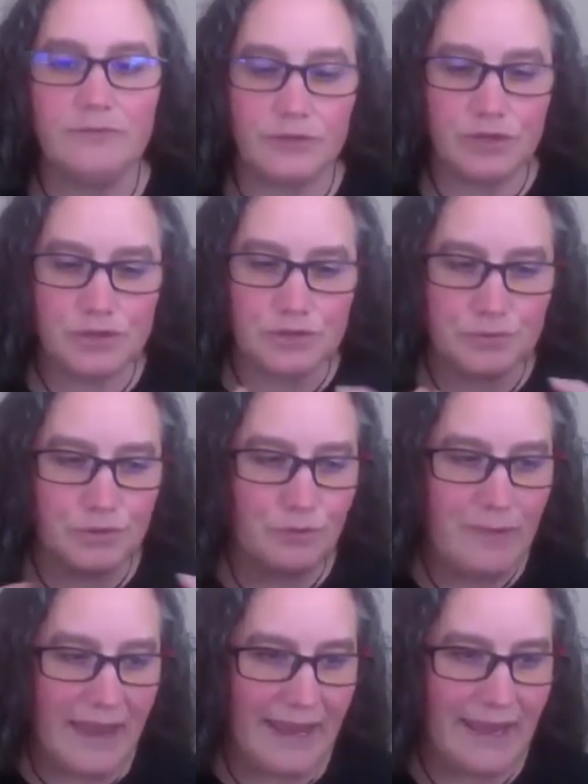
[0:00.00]
for
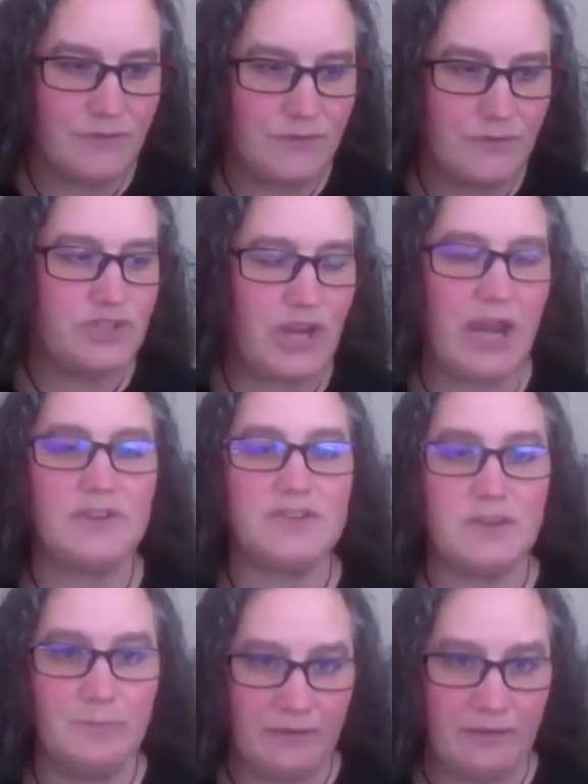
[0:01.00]
true behavioral
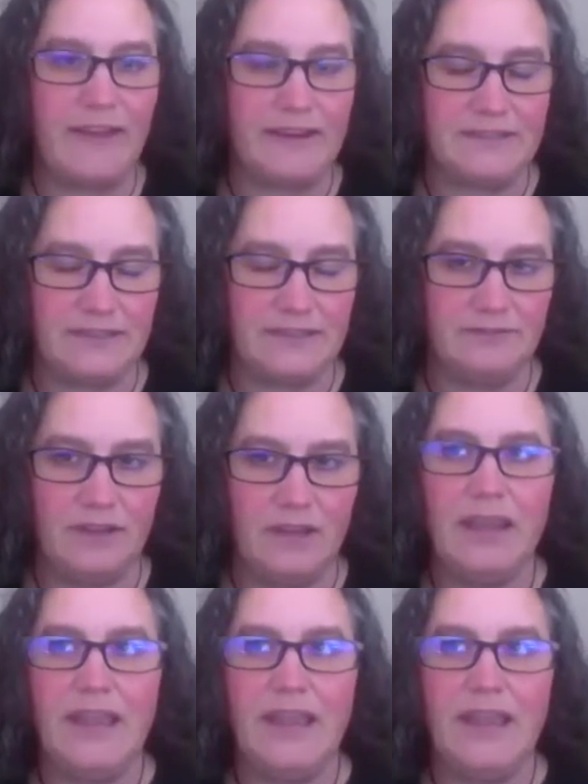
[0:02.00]
change to be effective.